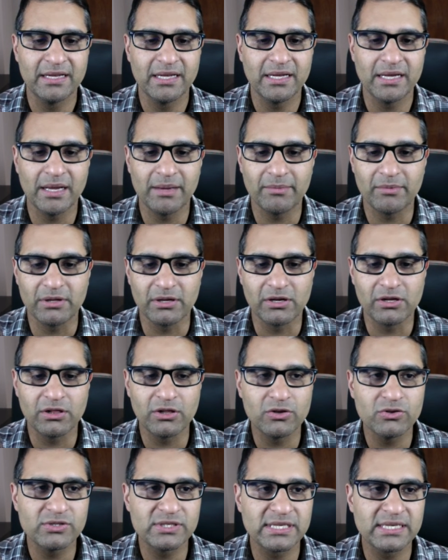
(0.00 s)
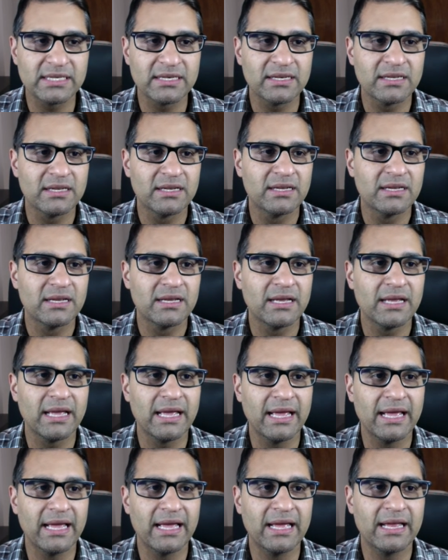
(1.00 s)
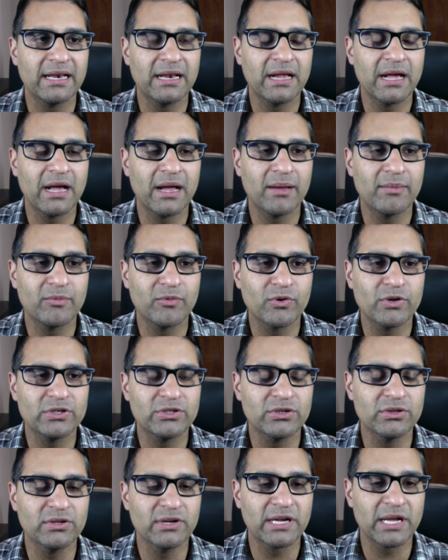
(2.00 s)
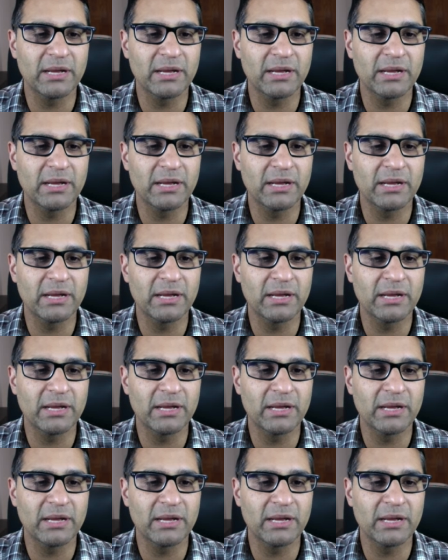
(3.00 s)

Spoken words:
I'm going to close it and I'm going to look at